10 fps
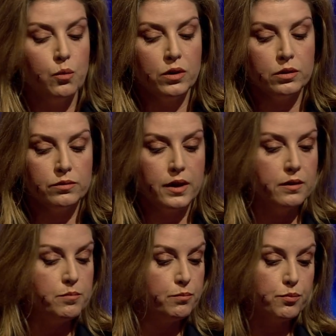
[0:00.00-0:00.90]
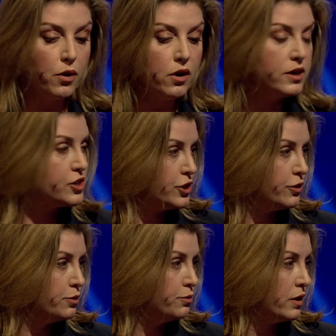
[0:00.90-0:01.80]
Well, prior
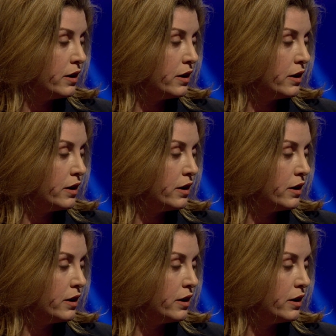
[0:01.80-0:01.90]
to